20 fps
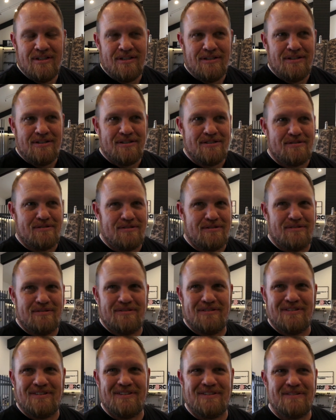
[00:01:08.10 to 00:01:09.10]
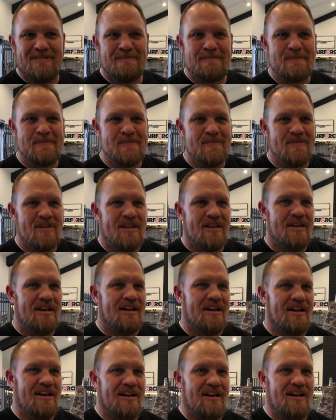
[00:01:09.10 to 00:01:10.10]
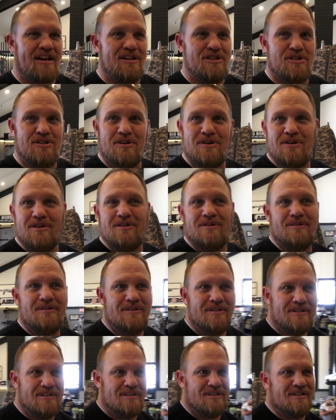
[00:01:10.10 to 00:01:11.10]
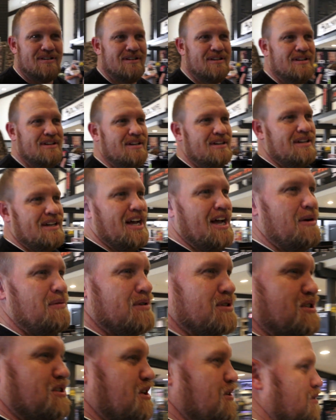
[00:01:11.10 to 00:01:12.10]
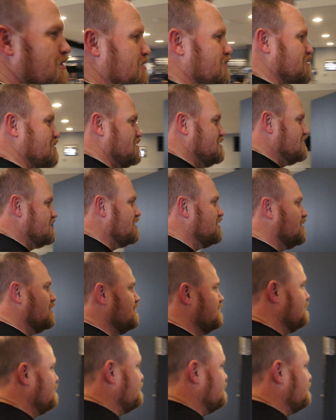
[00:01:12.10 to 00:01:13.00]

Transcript: what guns are you getting set up? I'll show you. I will show you. So,